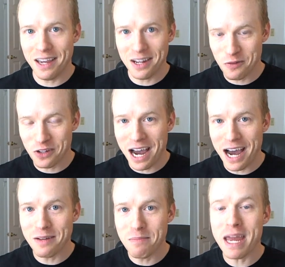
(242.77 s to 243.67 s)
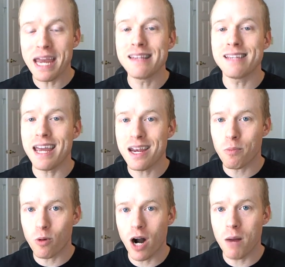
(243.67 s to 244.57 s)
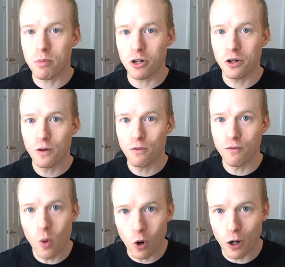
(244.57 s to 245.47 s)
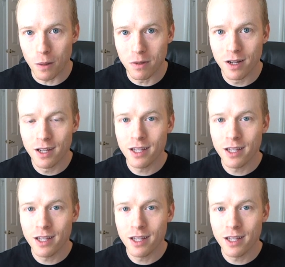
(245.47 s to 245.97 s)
and you've gotta maintain proper form.